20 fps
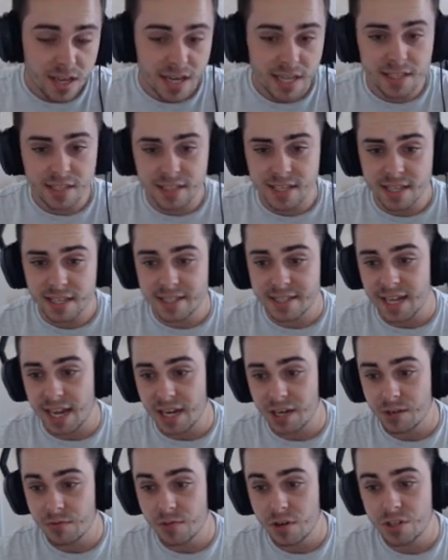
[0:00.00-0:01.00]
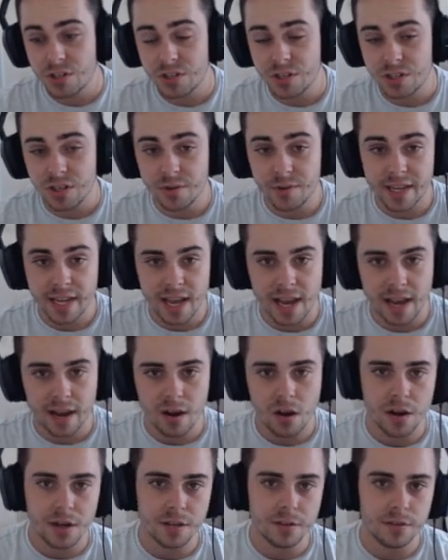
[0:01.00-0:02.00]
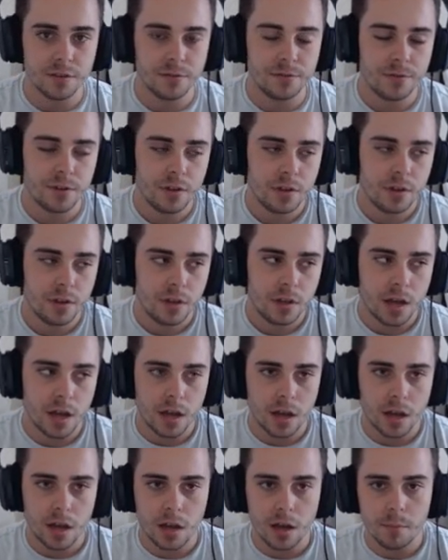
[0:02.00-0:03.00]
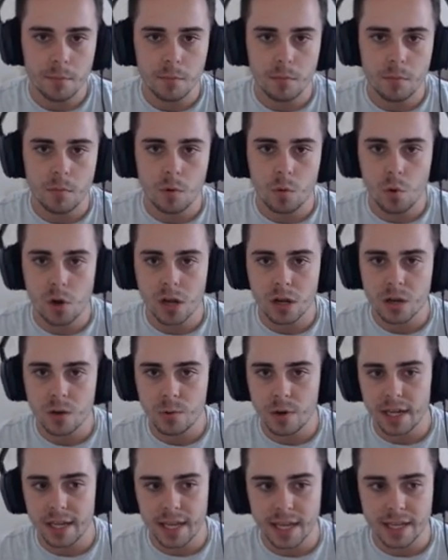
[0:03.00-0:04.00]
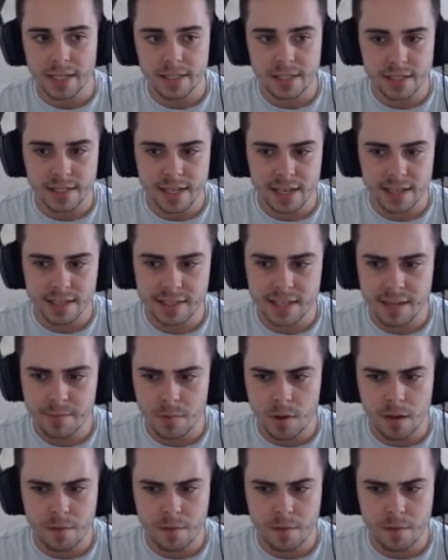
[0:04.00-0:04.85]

It does get Sand Rush, so it can kind of um, work well against the Sand team.